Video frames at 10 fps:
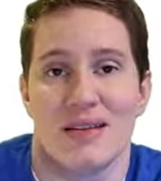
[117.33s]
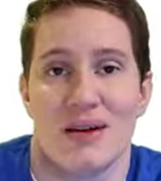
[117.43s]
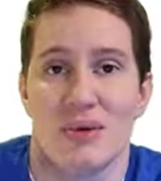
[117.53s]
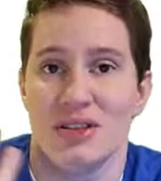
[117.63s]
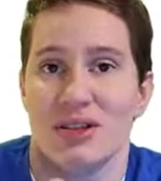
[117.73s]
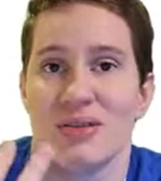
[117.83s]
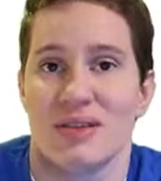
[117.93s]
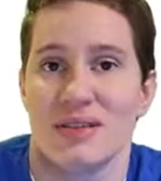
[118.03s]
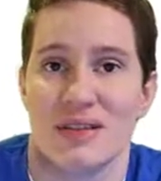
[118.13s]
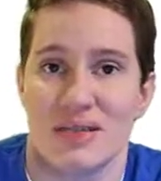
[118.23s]
that we don't
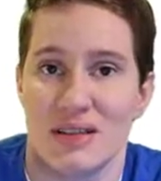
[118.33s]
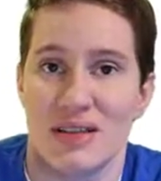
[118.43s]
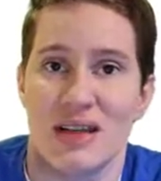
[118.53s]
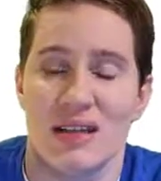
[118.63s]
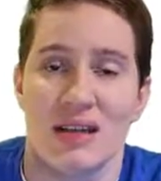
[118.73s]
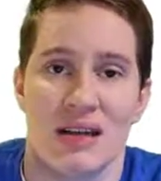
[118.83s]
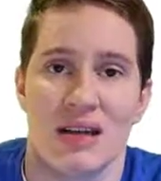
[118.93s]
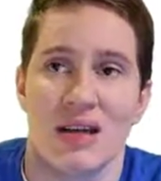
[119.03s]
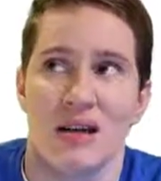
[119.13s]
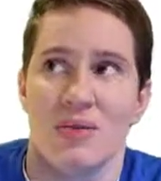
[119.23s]
necessarily need.
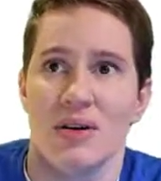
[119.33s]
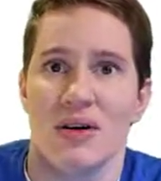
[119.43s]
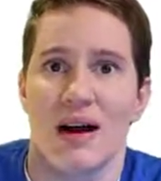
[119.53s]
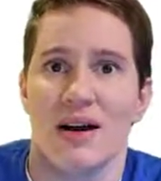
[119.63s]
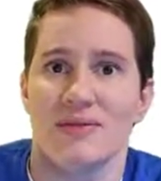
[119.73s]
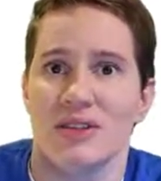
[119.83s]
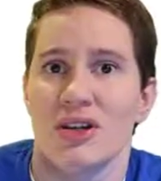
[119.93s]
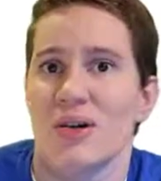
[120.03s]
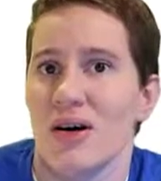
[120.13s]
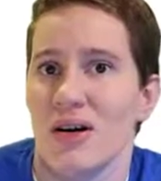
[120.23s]
Like, we don't have to
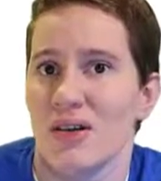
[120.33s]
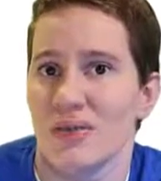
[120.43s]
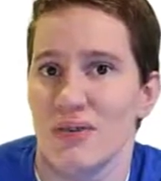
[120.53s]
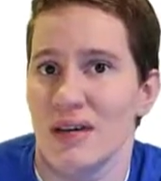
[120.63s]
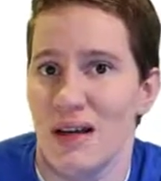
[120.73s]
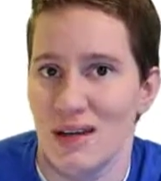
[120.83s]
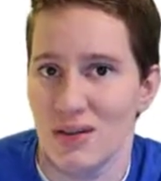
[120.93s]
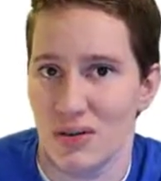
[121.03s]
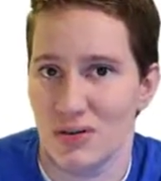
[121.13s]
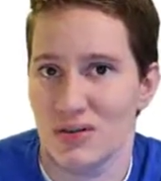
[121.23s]
know all three
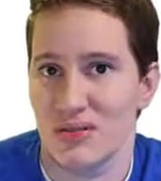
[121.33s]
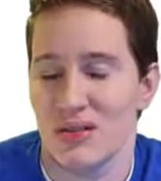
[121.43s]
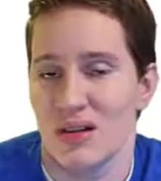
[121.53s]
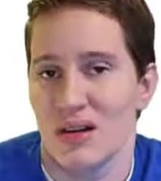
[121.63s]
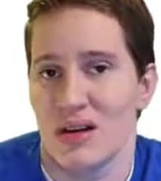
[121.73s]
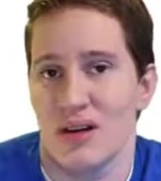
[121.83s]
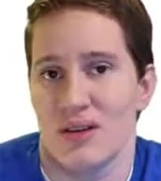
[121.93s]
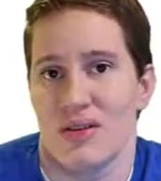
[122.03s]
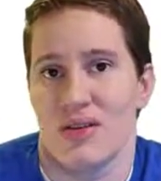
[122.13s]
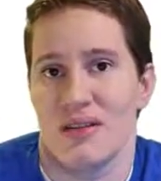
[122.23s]
angles are the